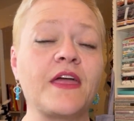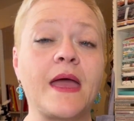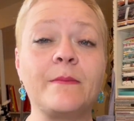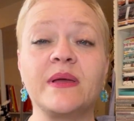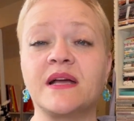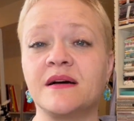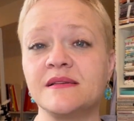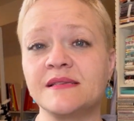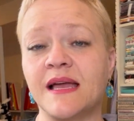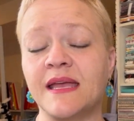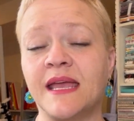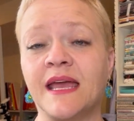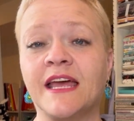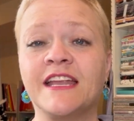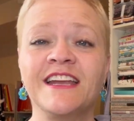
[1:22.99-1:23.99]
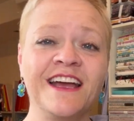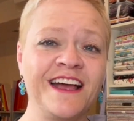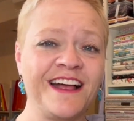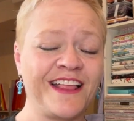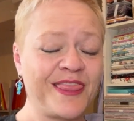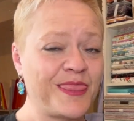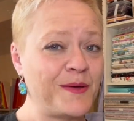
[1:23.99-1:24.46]
And because I get
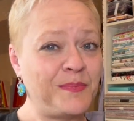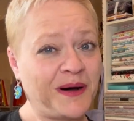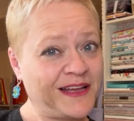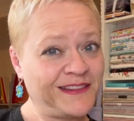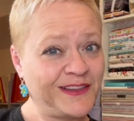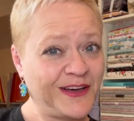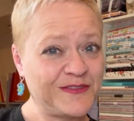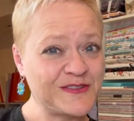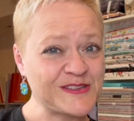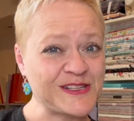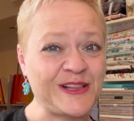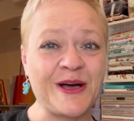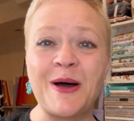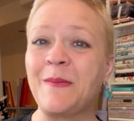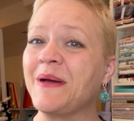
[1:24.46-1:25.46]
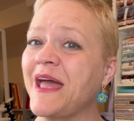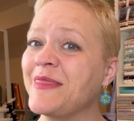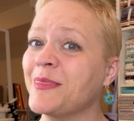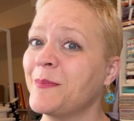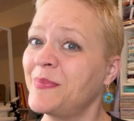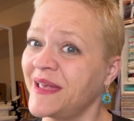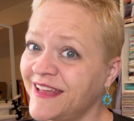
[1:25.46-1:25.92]
the Button Lovers Club
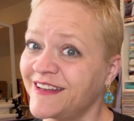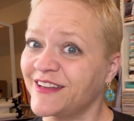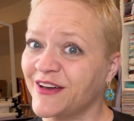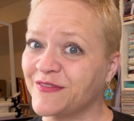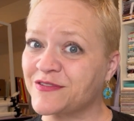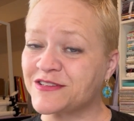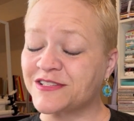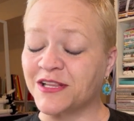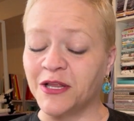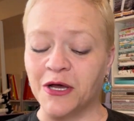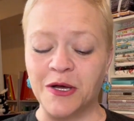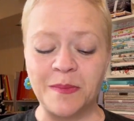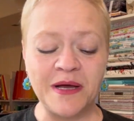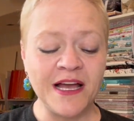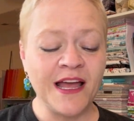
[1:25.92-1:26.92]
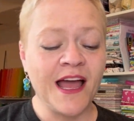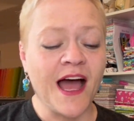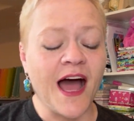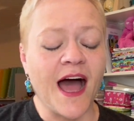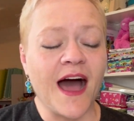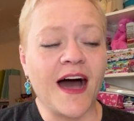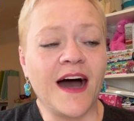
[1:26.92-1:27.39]
and the Pin Lovers Club,
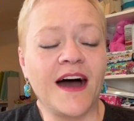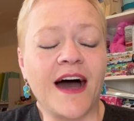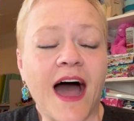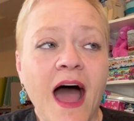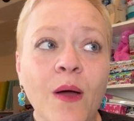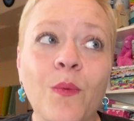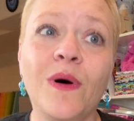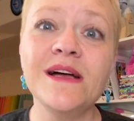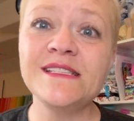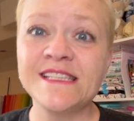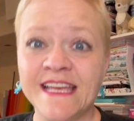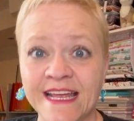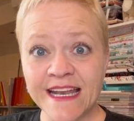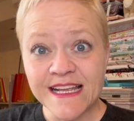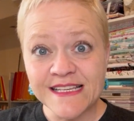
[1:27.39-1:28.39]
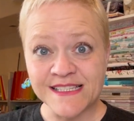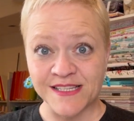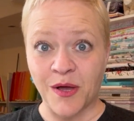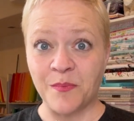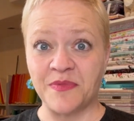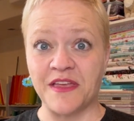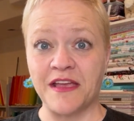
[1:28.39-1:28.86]
I was getting
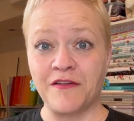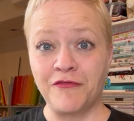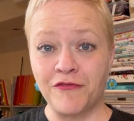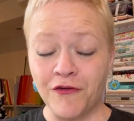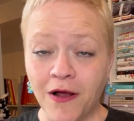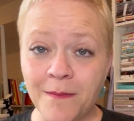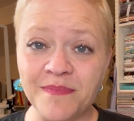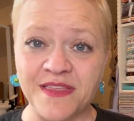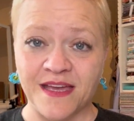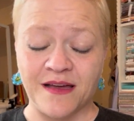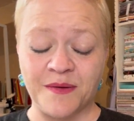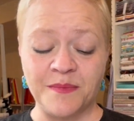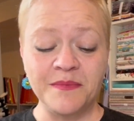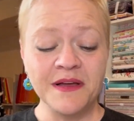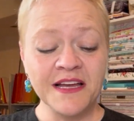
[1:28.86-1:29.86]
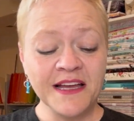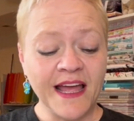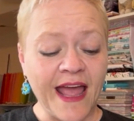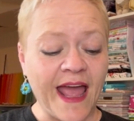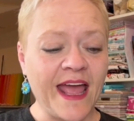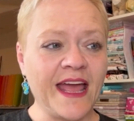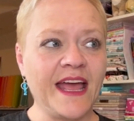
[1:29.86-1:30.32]
something from them,
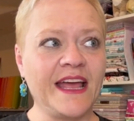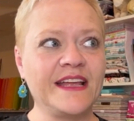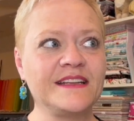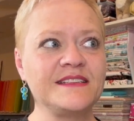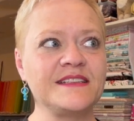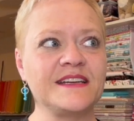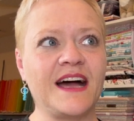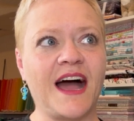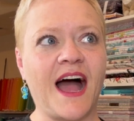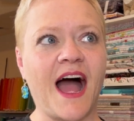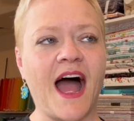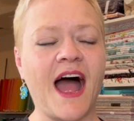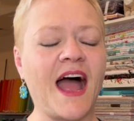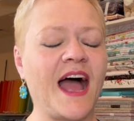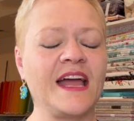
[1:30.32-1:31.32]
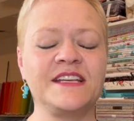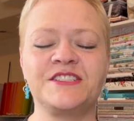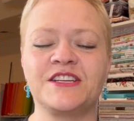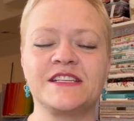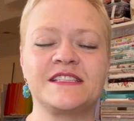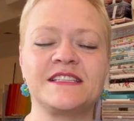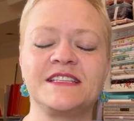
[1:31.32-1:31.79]
and I
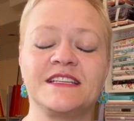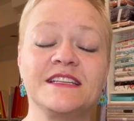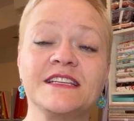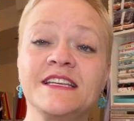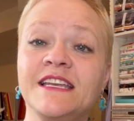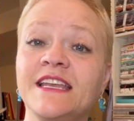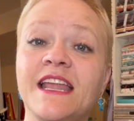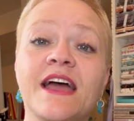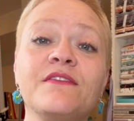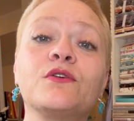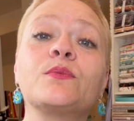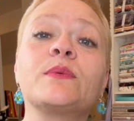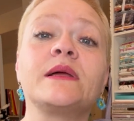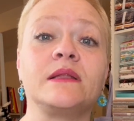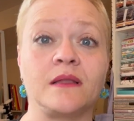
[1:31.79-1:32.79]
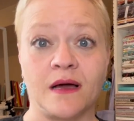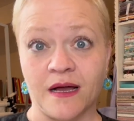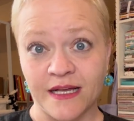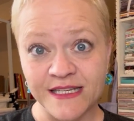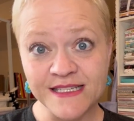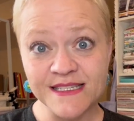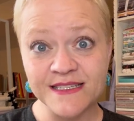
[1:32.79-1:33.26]
just never
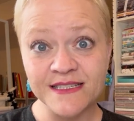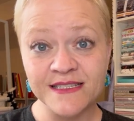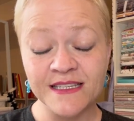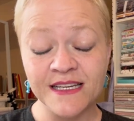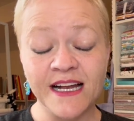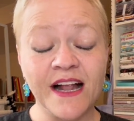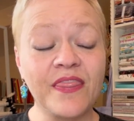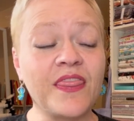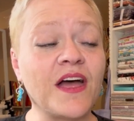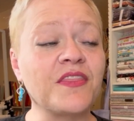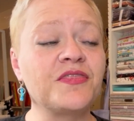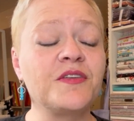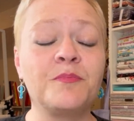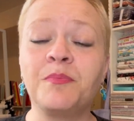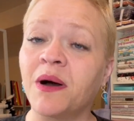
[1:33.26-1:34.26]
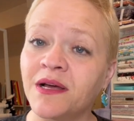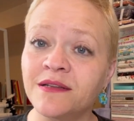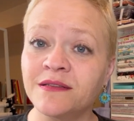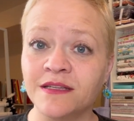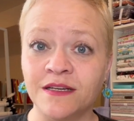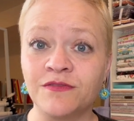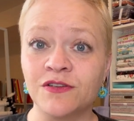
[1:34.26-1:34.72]
realized that the Button
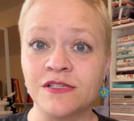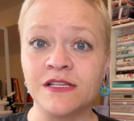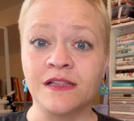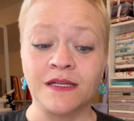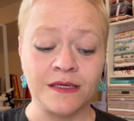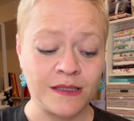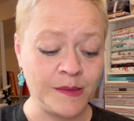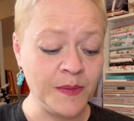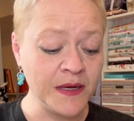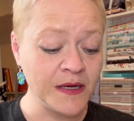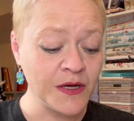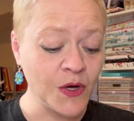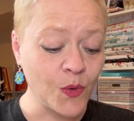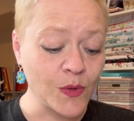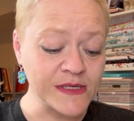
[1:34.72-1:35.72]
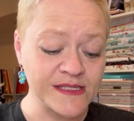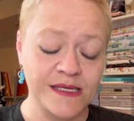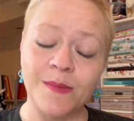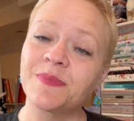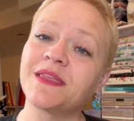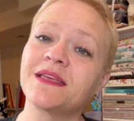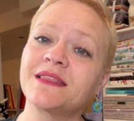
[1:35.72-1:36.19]
Lovers Club was
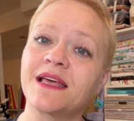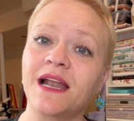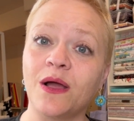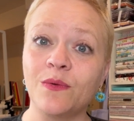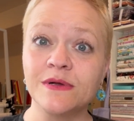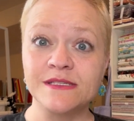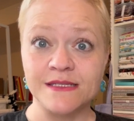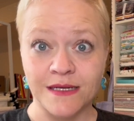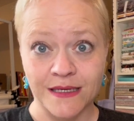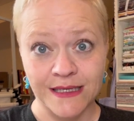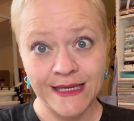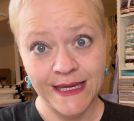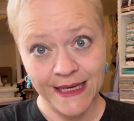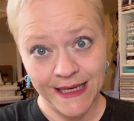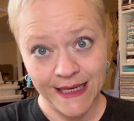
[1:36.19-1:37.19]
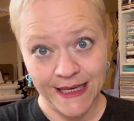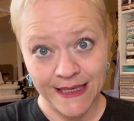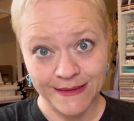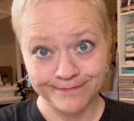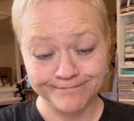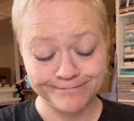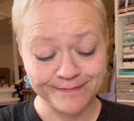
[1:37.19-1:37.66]
something that I was not getting.
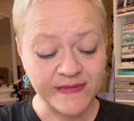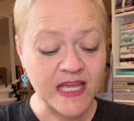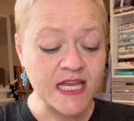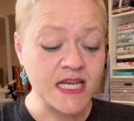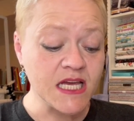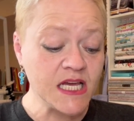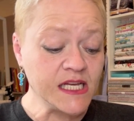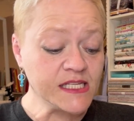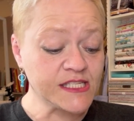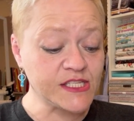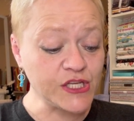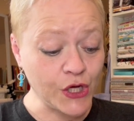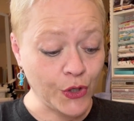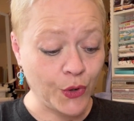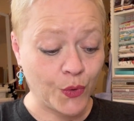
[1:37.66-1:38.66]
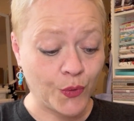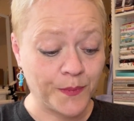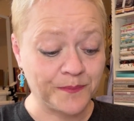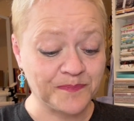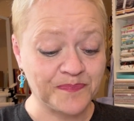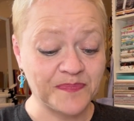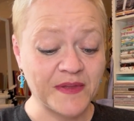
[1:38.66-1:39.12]
So,
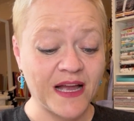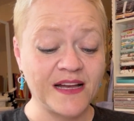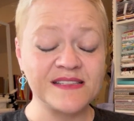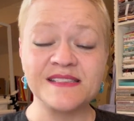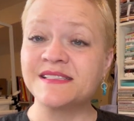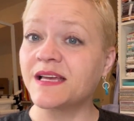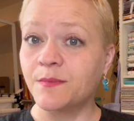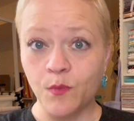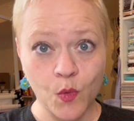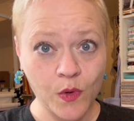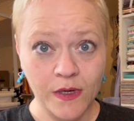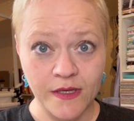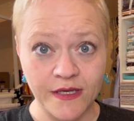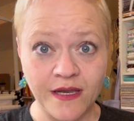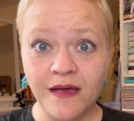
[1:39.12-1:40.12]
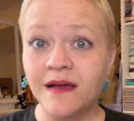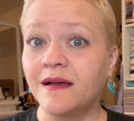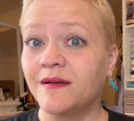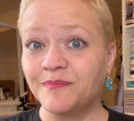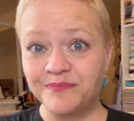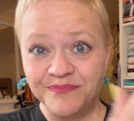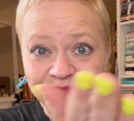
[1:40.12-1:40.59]
someone
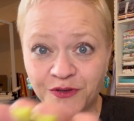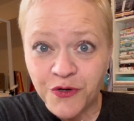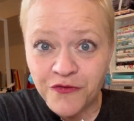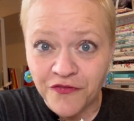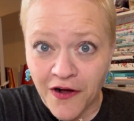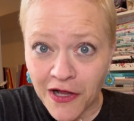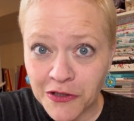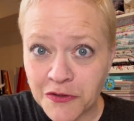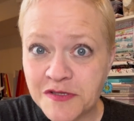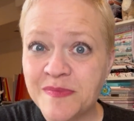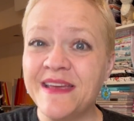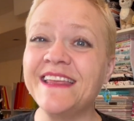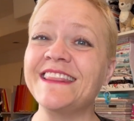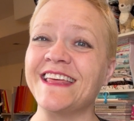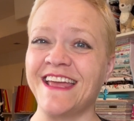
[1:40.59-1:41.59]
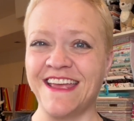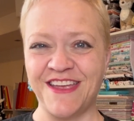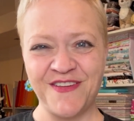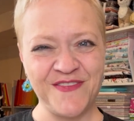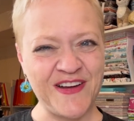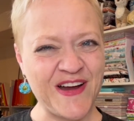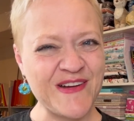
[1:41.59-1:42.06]
who follows me, thank
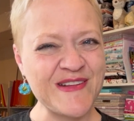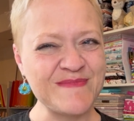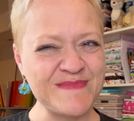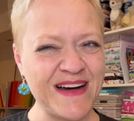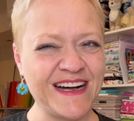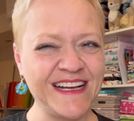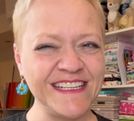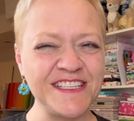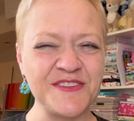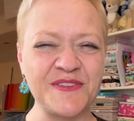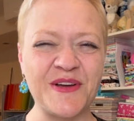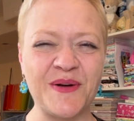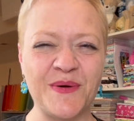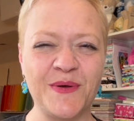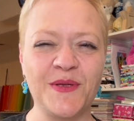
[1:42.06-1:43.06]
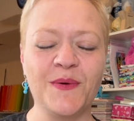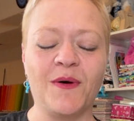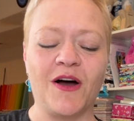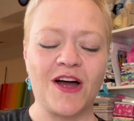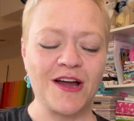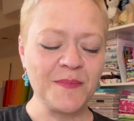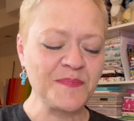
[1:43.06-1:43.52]
you very much, you know who you
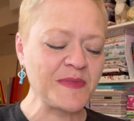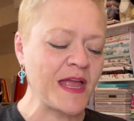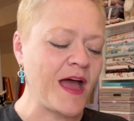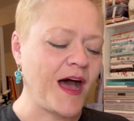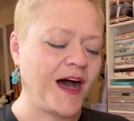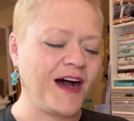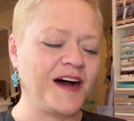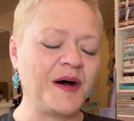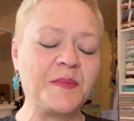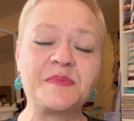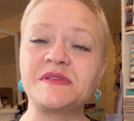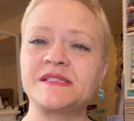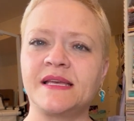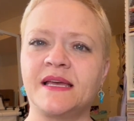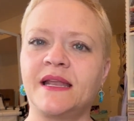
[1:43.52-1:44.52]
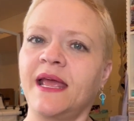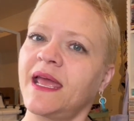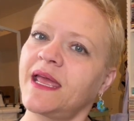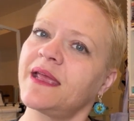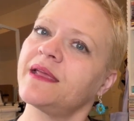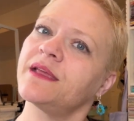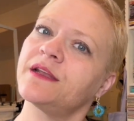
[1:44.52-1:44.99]
are, said,
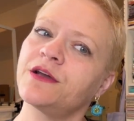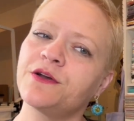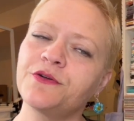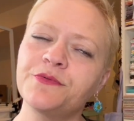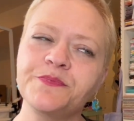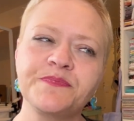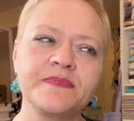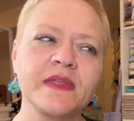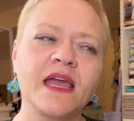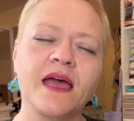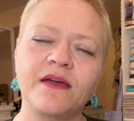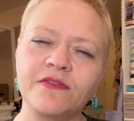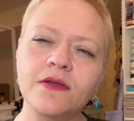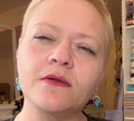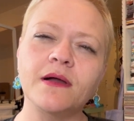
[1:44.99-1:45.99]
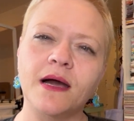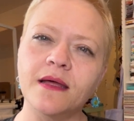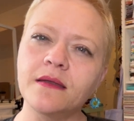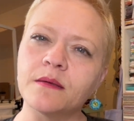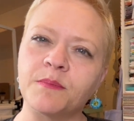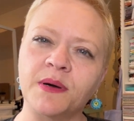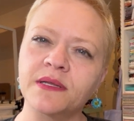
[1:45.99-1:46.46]
hey, you know, have you
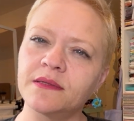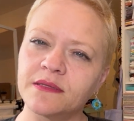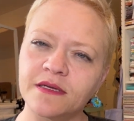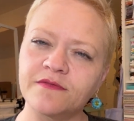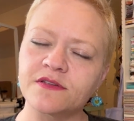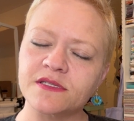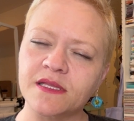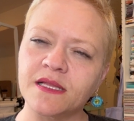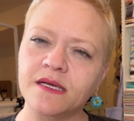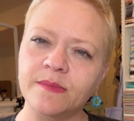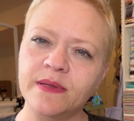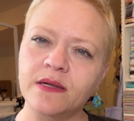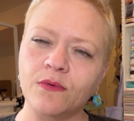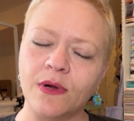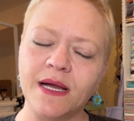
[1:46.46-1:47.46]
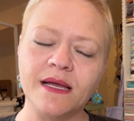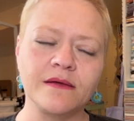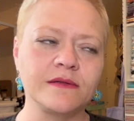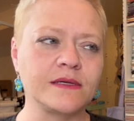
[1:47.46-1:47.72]
gotten a Button Lovers Club in a while?